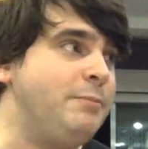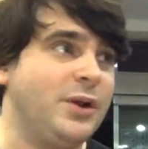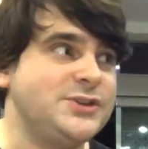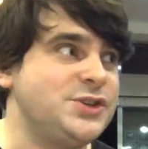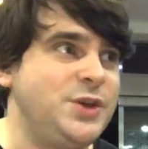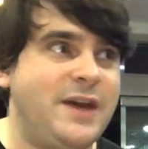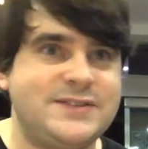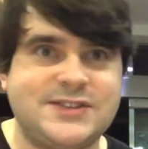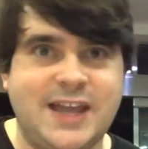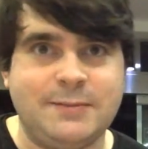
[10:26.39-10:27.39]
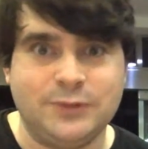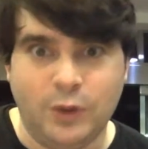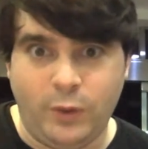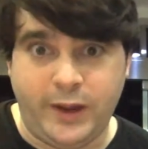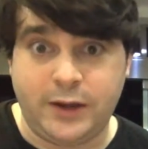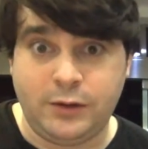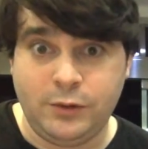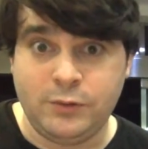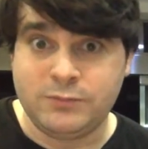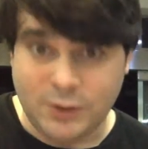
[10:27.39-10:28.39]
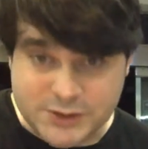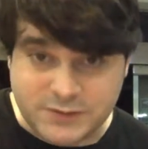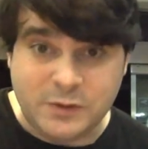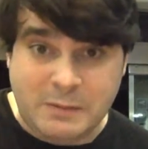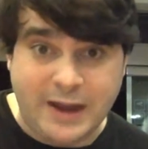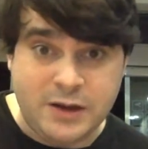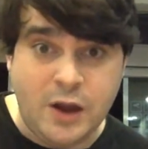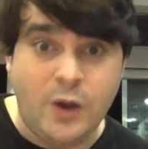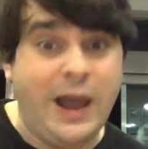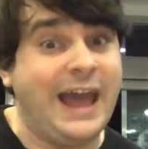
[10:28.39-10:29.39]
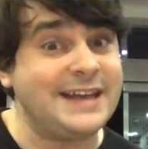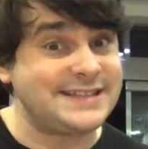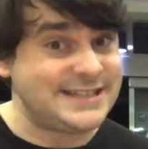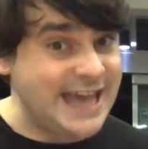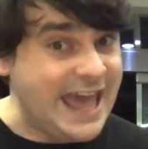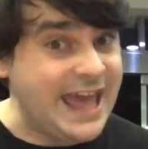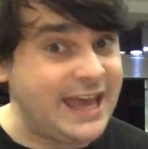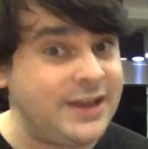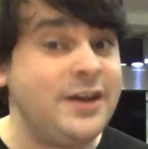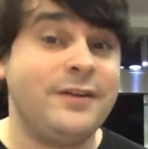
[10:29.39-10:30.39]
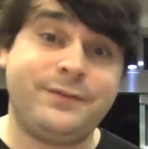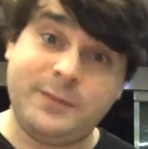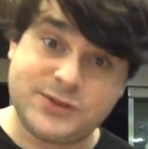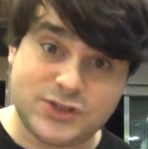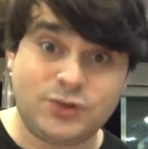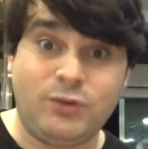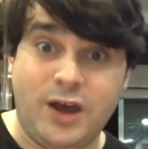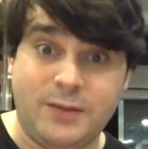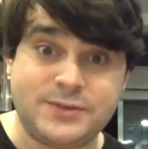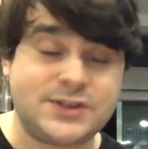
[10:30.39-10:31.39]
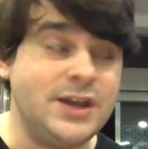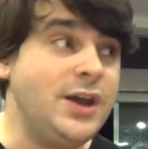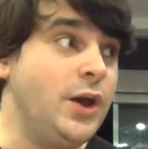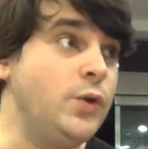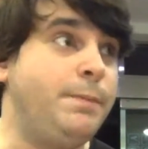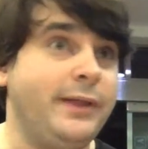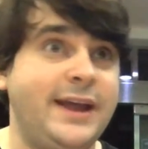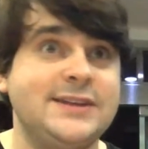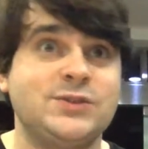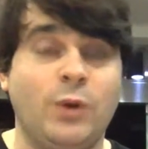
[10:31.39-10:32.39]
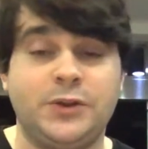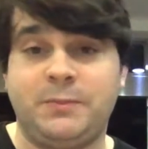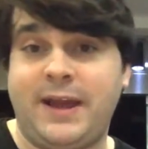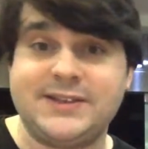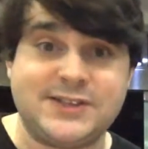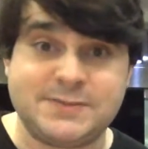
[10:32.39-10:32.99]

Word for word: But also, you have Sam Lloyd, who most of you might know as Ted from Scrubs, who plays Walter Paisley's